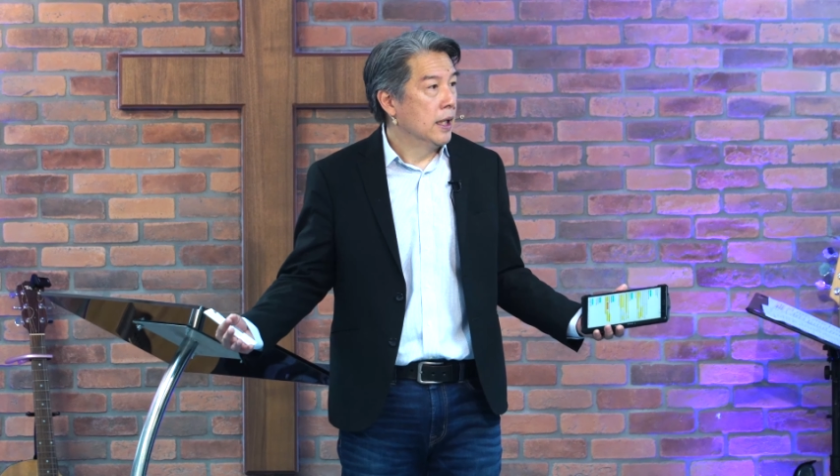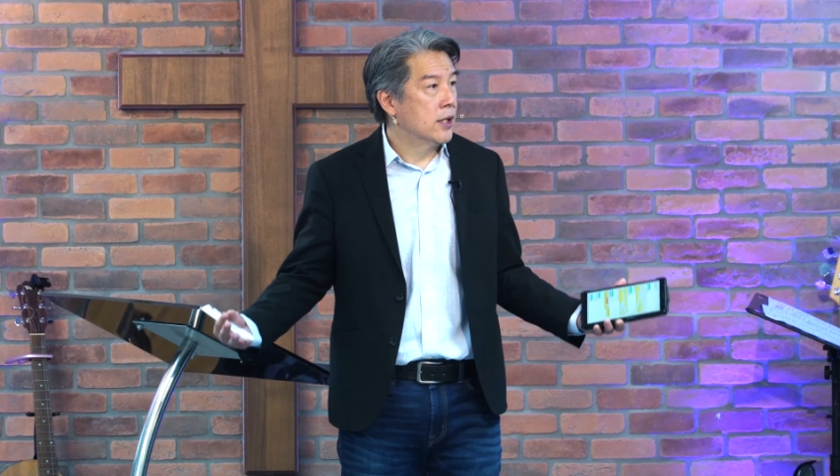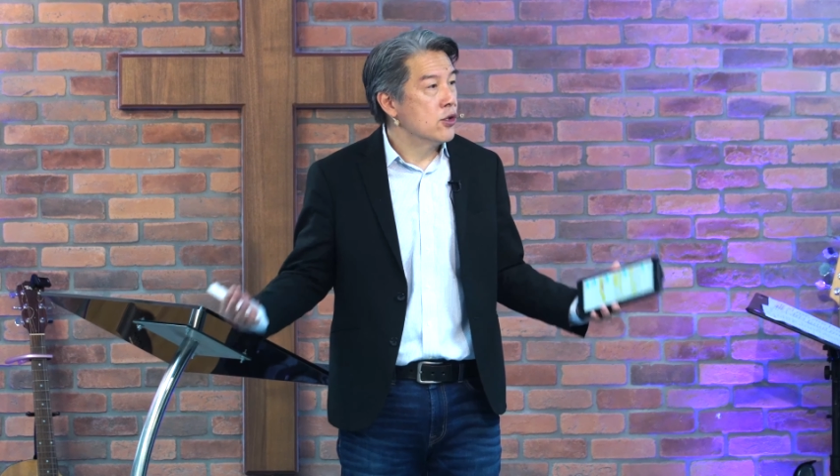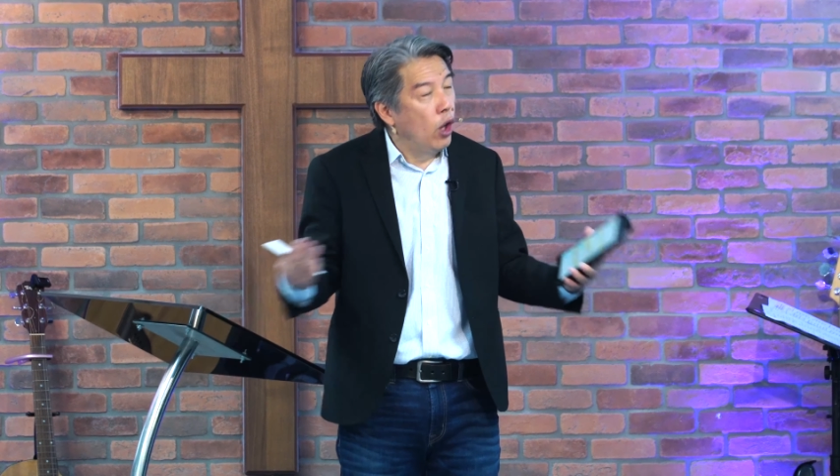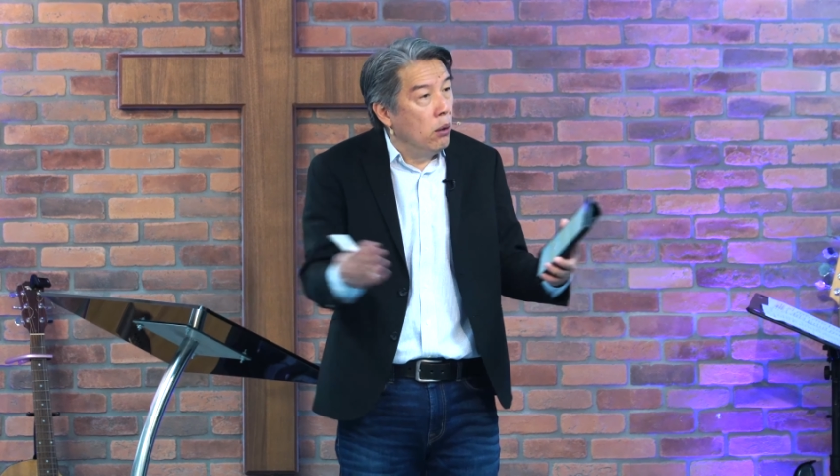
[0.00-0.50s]

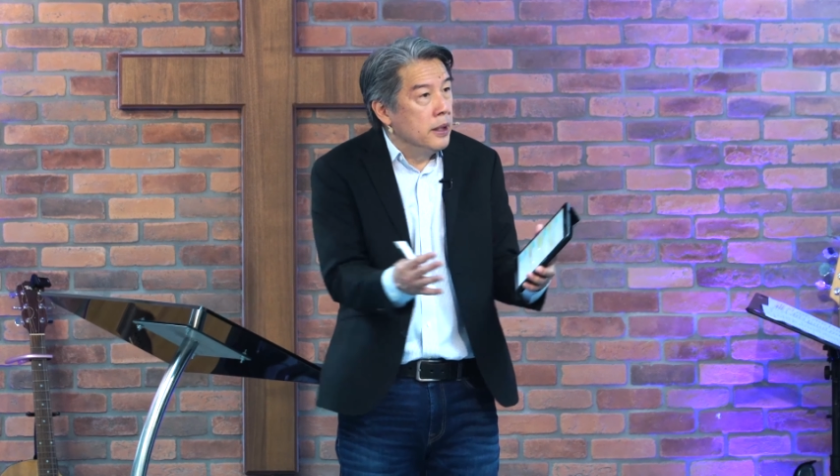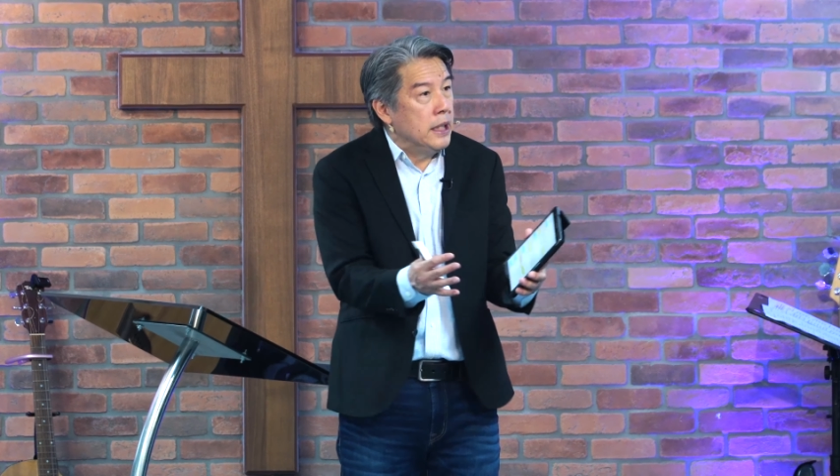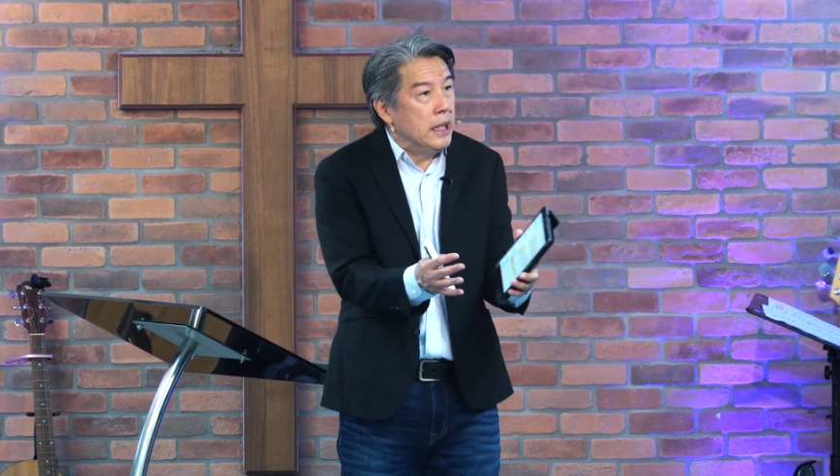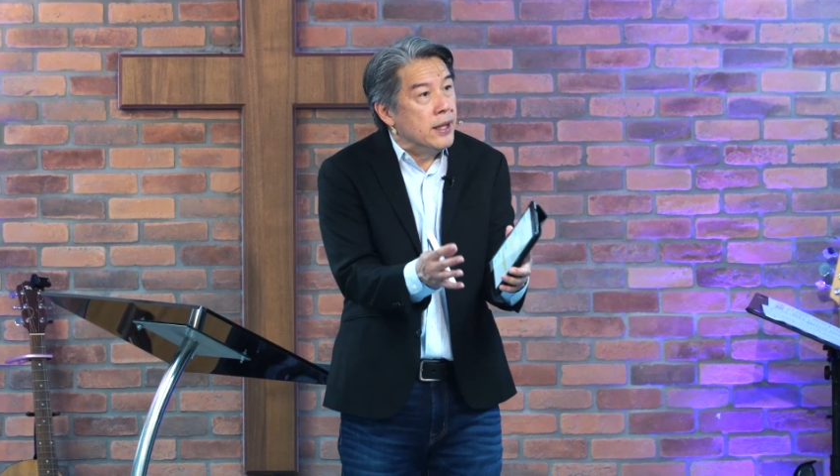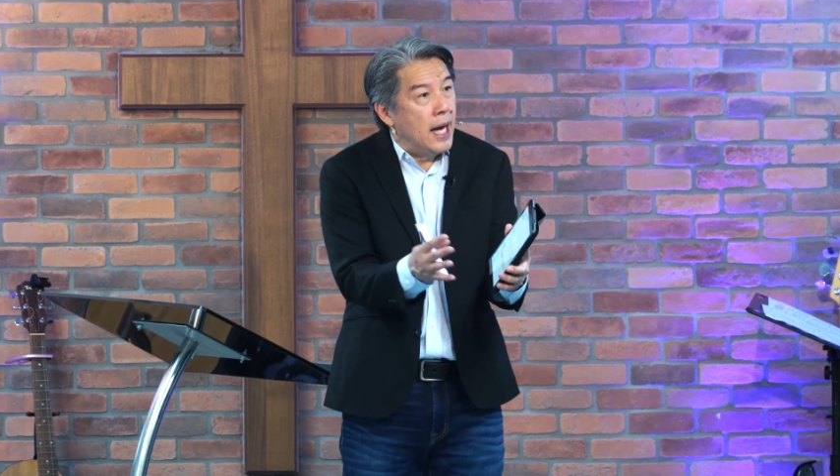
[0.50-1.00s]
because
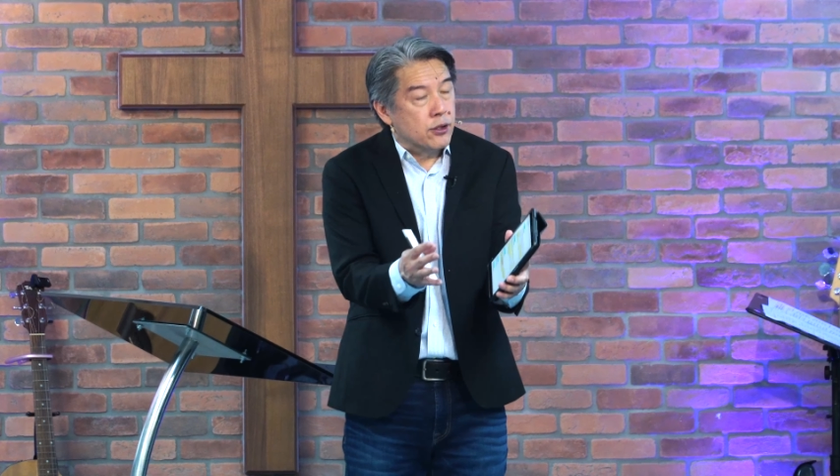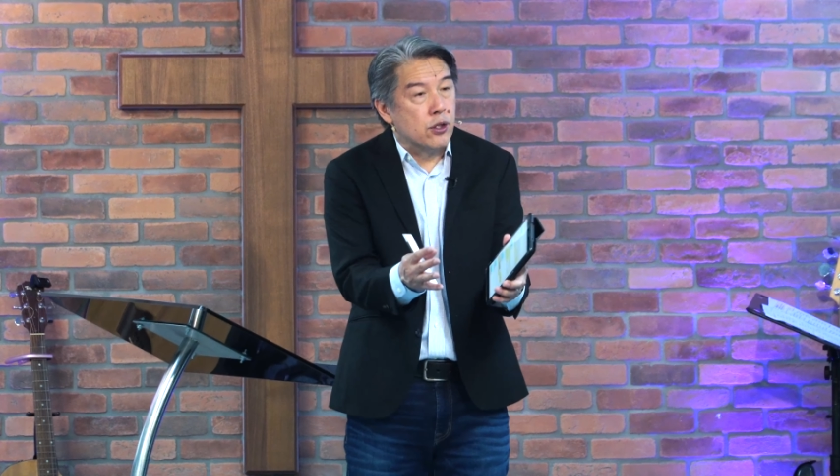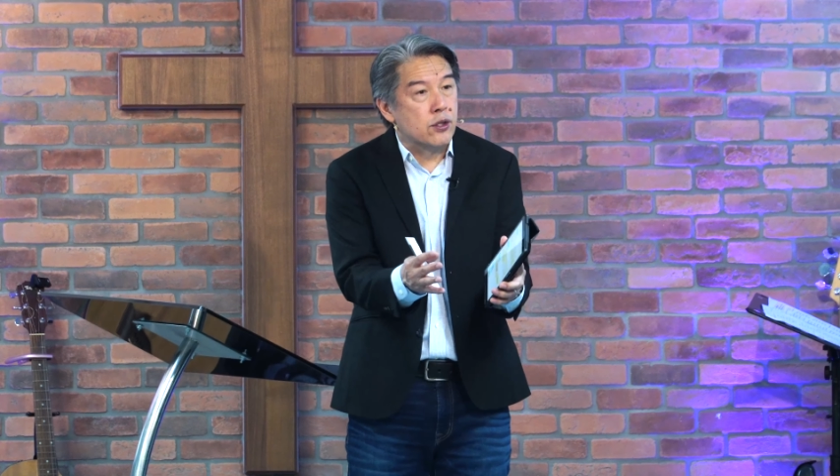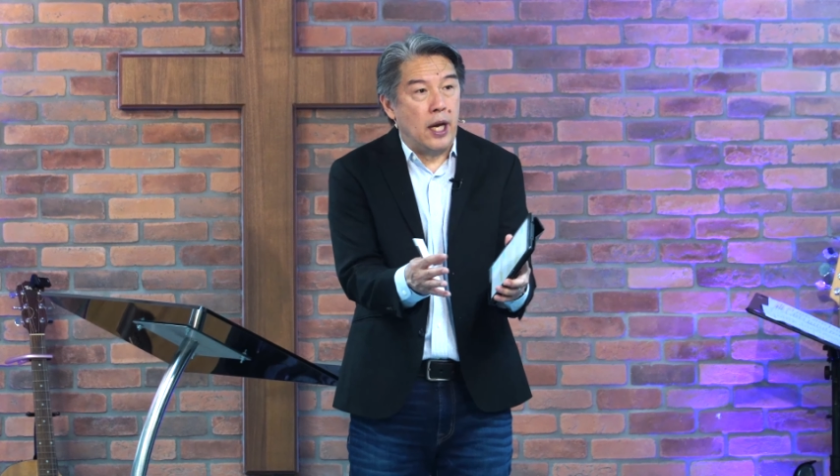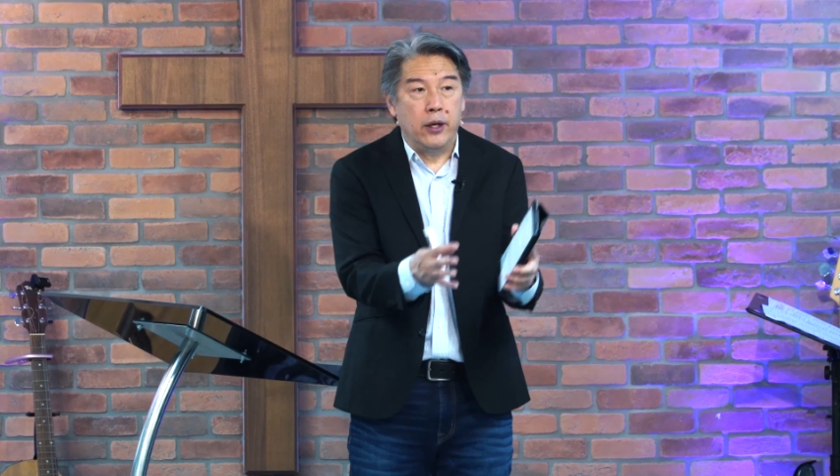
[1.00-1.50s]
normally in that
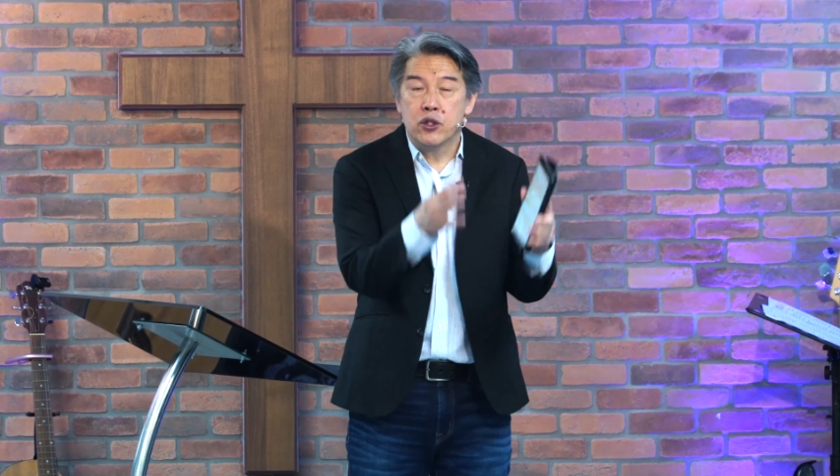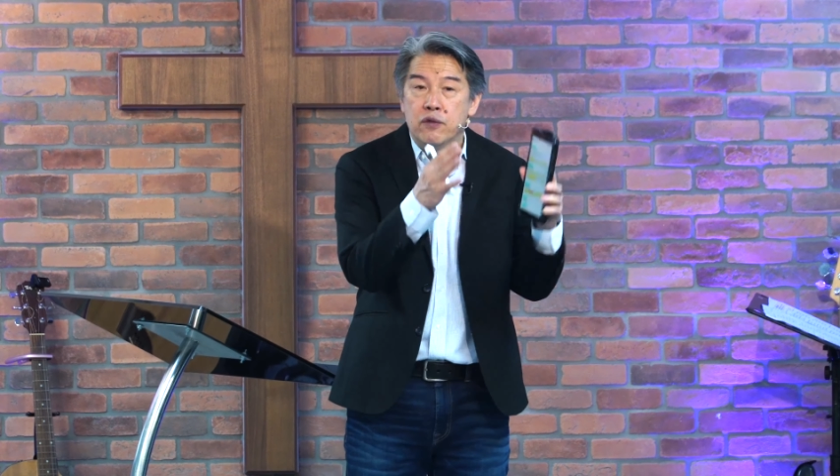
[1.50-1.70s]
society